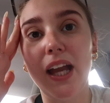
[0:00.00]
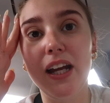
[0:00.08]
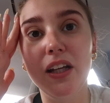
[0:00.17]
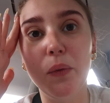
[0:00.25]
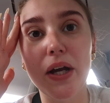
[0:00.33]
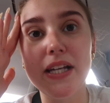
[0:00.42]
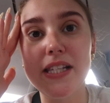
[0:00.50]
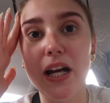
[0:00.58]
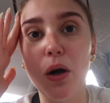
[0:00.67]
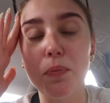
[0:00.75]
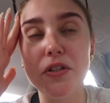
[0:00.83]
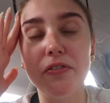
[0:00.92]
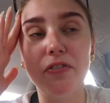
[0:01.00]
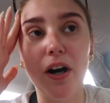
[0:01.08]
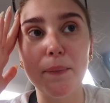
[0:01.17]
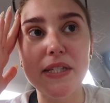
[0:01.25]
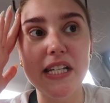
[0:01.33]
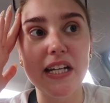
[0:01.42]
Anyways, I go up to the
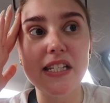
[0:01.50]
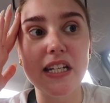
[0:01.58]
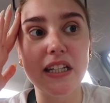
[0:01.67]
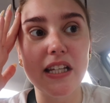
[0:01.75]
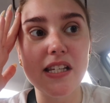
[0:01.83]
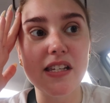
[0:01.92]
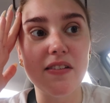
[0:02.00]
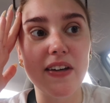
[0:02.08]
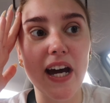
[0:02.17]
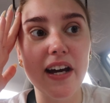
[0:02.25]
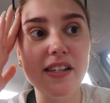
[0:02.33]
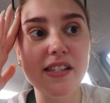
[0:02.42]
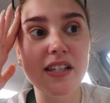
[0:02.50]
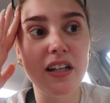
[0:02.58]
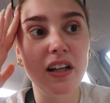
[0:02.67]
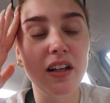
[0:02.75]
pharmacist at the CVS.